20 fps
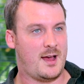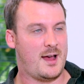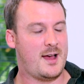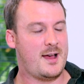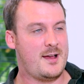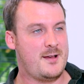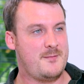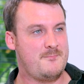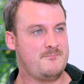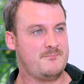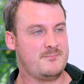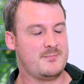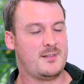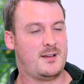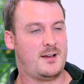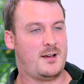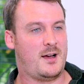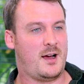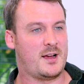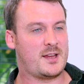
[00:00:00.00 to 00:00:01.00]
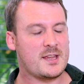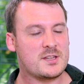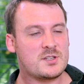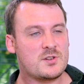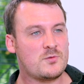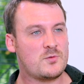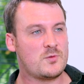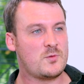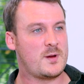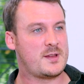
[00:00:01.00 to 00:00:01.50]
I
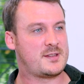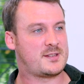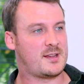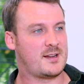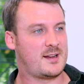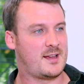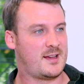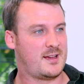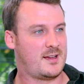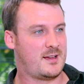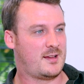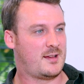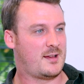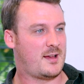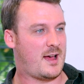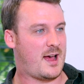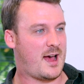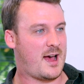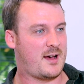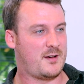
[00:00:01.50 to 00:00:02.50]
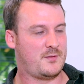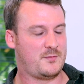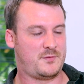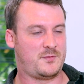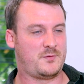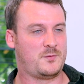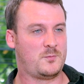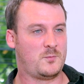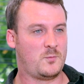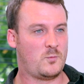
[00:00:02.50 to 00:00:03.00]
guess you're always going to have
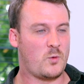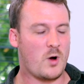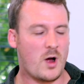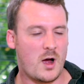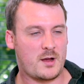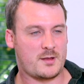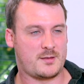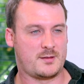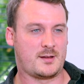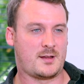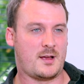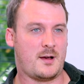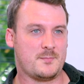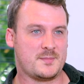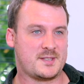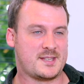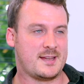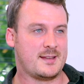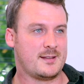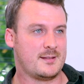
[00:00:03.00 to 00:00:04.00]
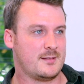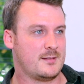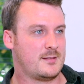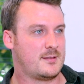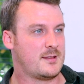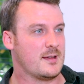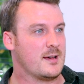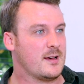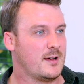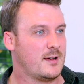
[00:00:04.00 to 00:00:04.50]
work that comes in
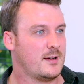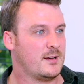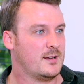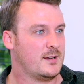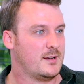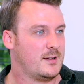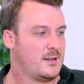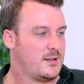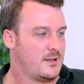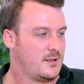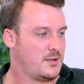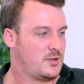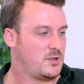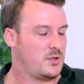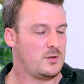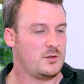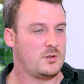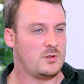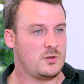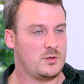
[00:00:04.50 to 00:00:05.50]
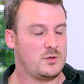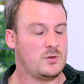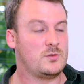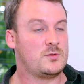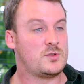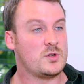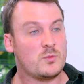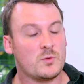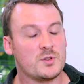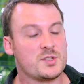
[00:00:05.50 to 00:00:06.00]
that you
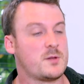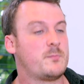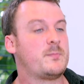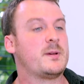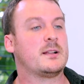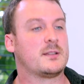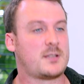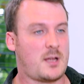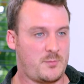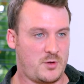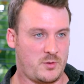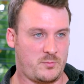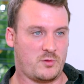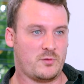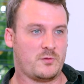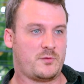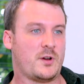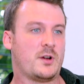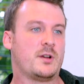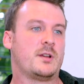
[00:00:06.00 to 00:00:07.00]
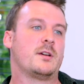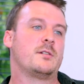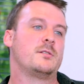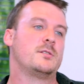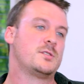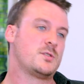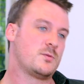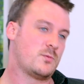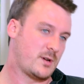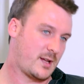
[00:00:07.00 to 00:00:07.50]
do want to build up your portfolio,
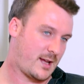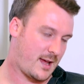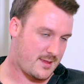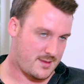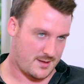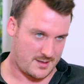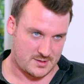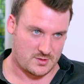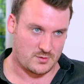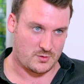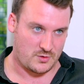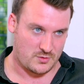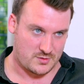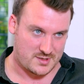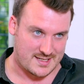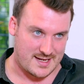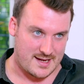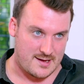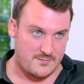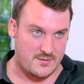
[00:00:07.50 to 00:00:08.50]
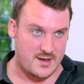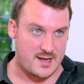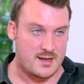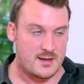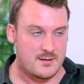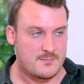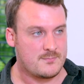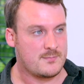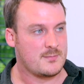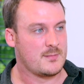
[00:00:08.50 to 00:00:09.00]
you do want to get things on your
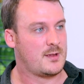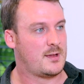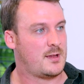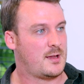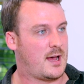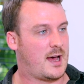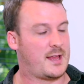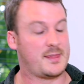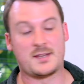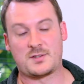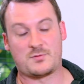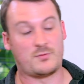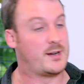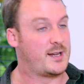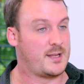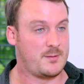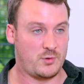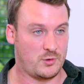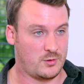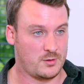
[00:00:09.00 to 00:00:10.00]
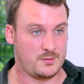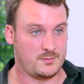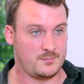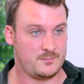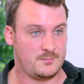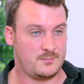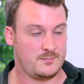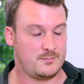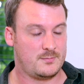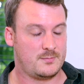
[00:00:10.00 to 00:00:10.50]
CV, and that's really important,
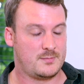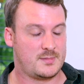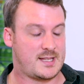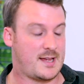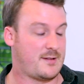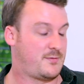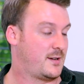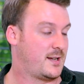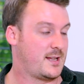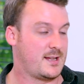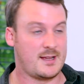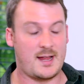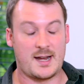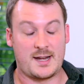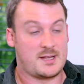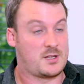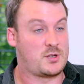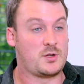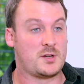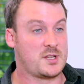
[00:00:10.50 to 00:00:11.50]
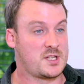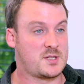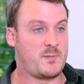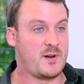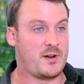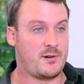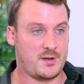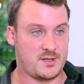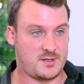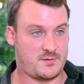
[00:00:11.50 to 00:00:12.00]
definitely, and a good
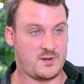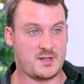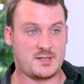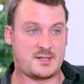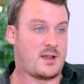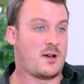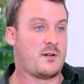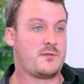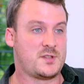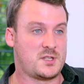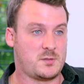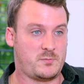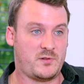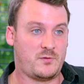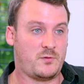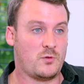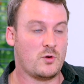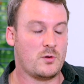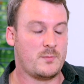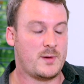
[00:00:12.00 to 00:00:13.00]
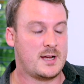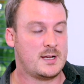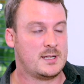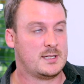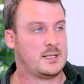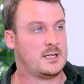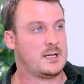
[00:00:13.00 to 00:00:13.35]
experience for yourself as a performer.